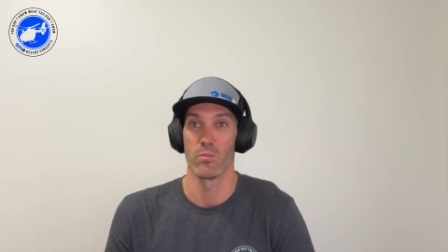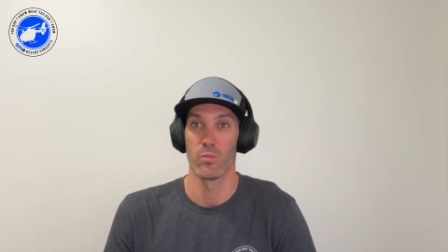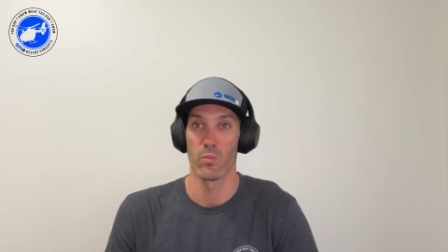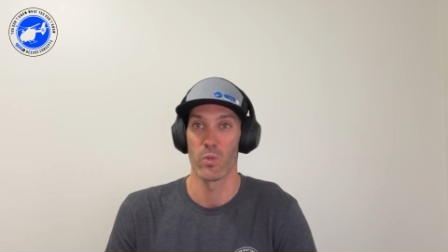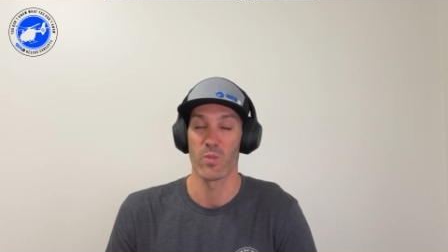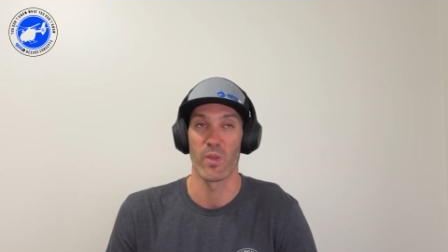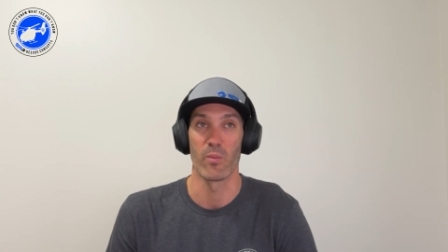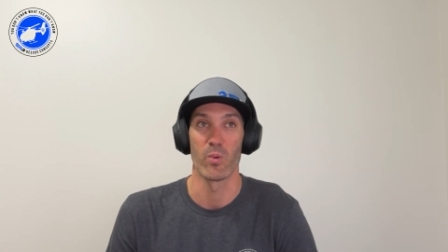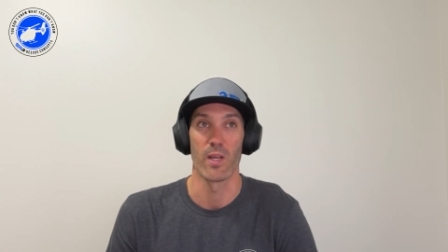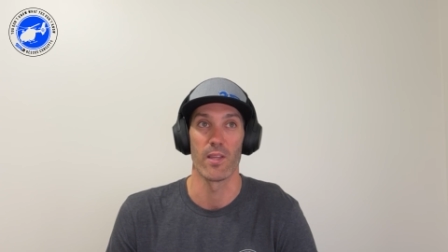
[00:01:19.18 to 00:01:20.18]
what's being
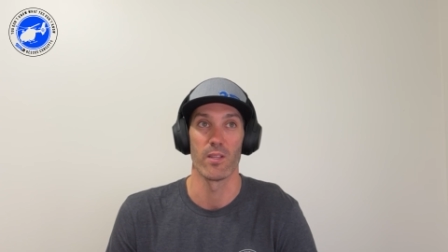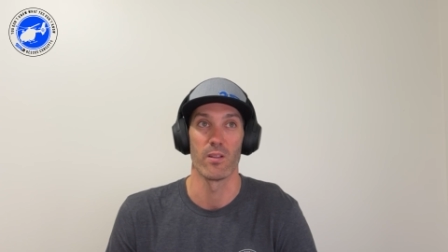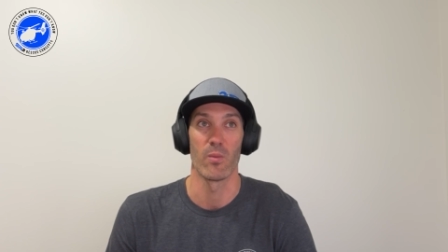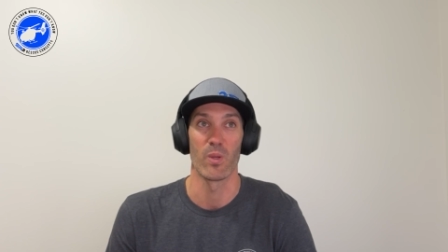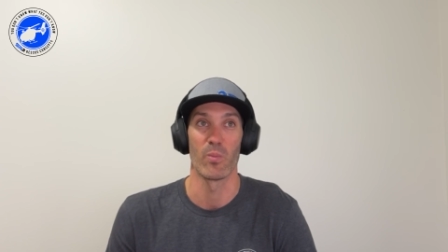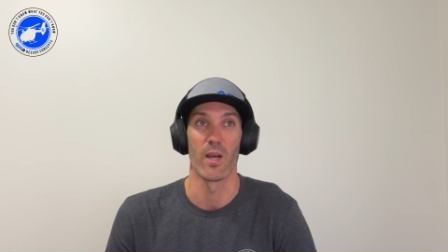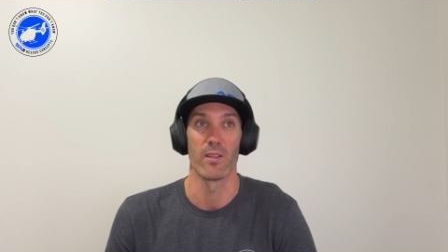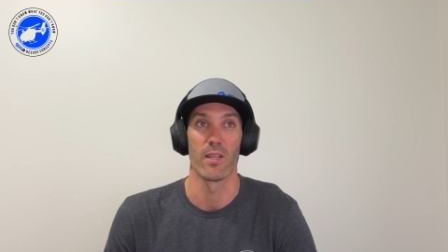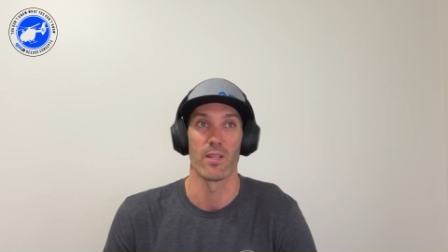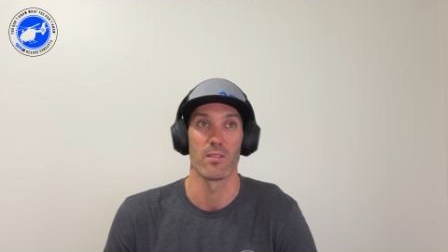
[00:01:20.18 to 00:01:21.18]
put out there, and a big part
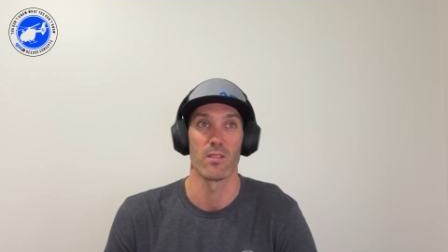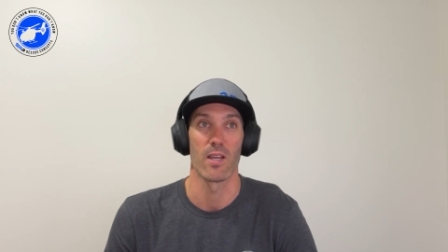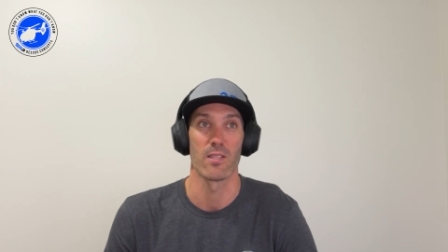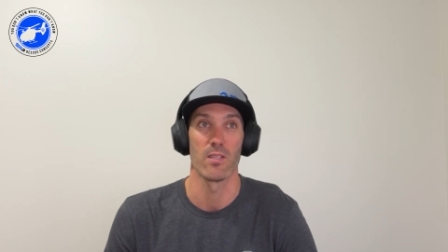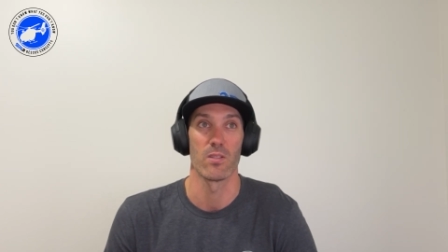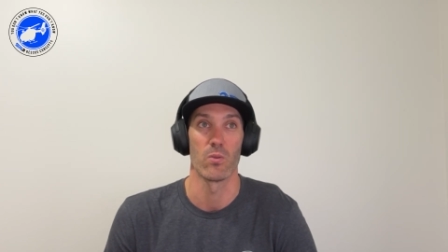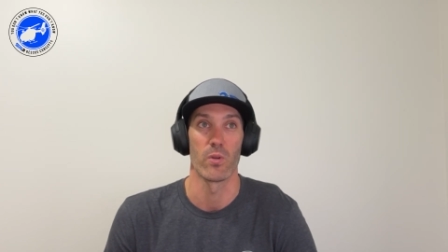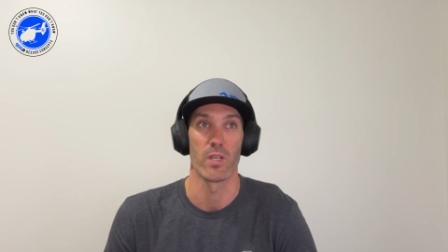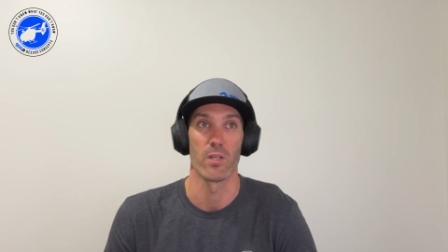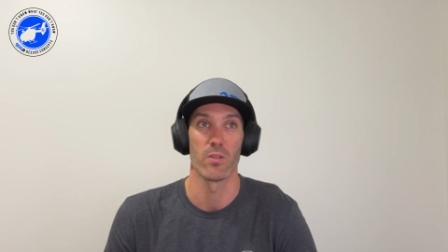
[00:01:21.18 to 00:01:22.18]
of that is the ICS
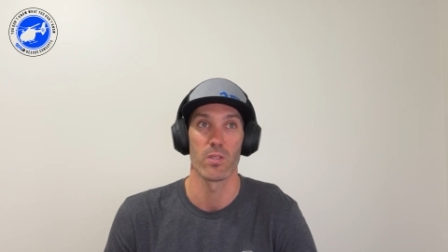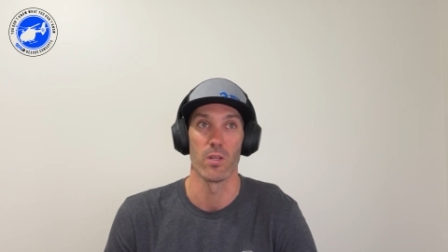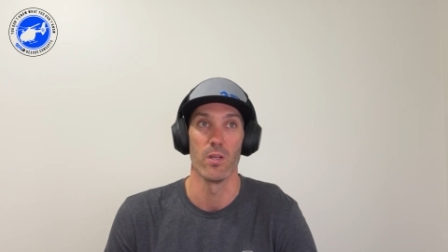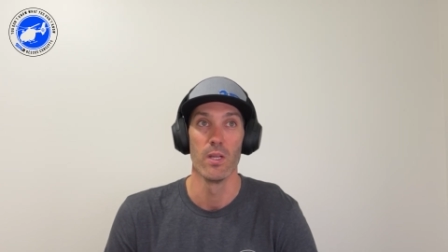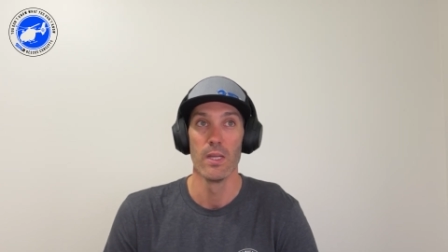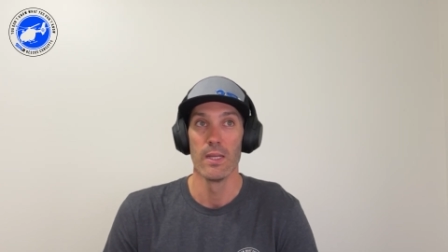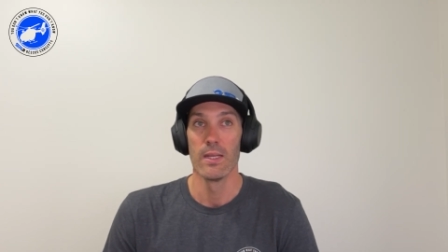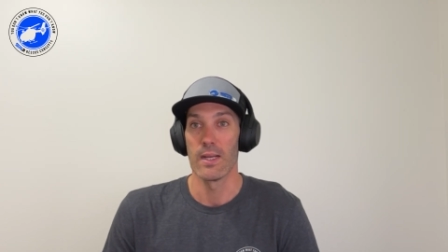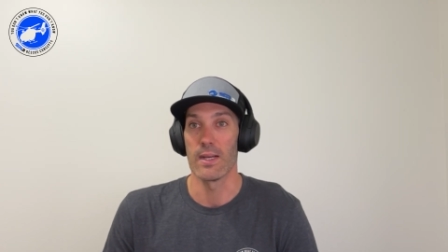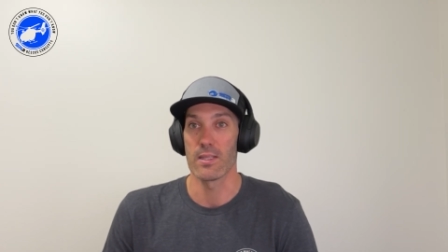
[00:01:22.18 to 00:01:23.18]
audio. So
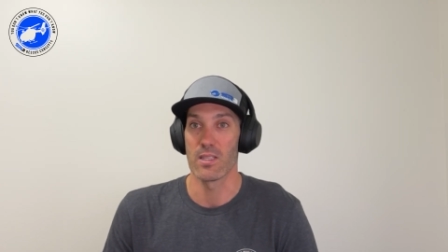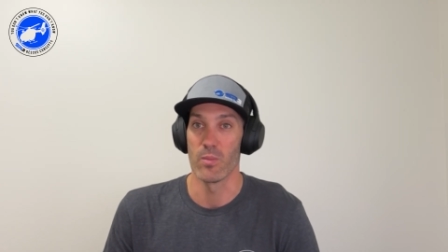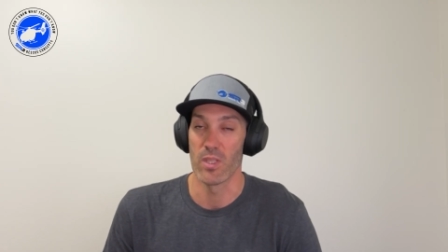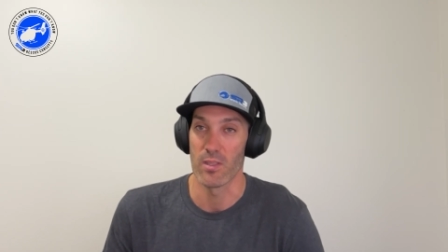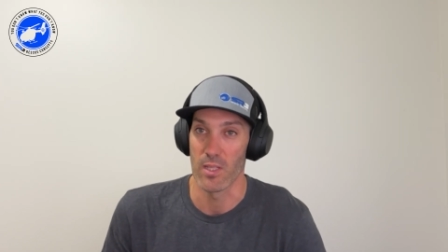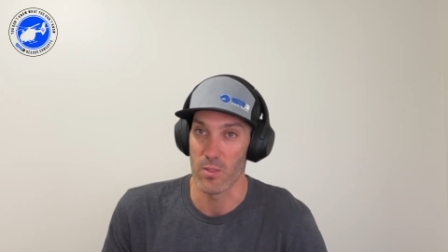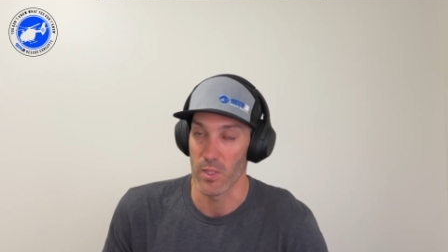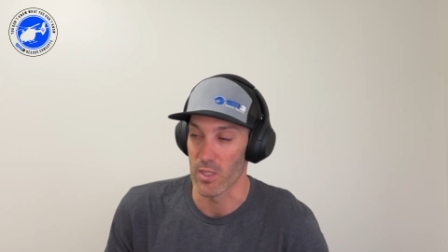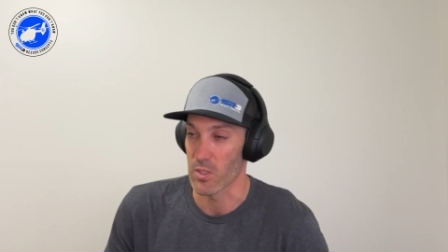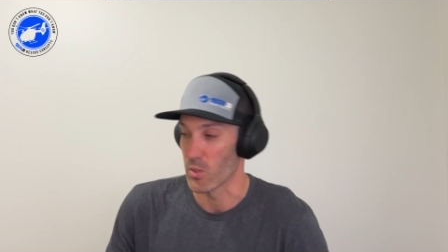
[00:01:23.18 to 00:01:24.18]
some of the things we're
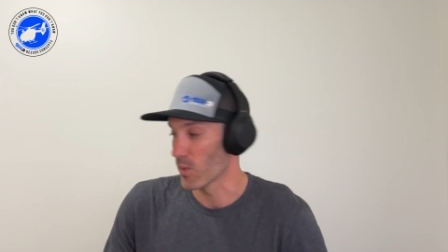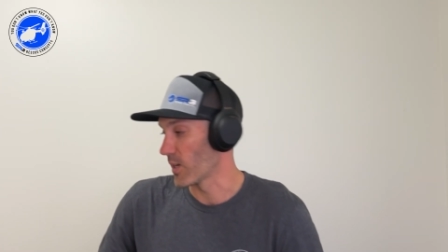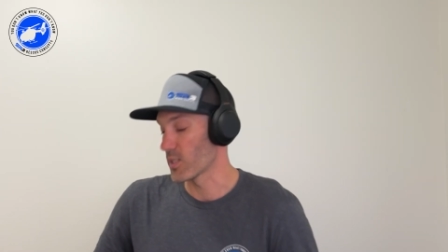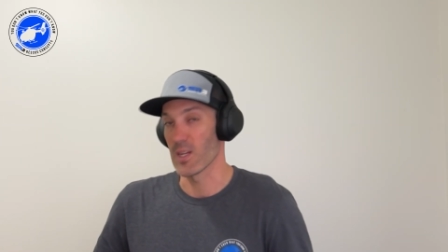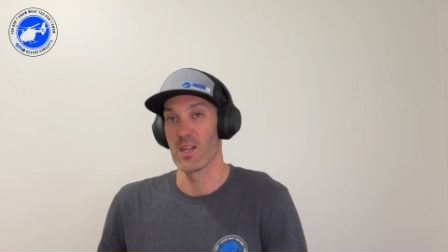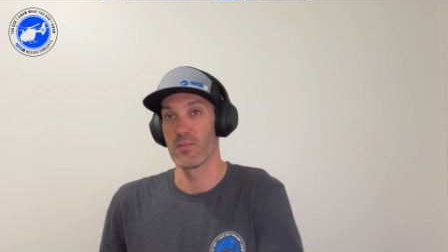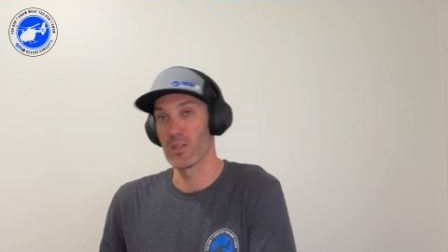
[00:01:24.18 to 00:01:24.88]
going to talk about today, and I've got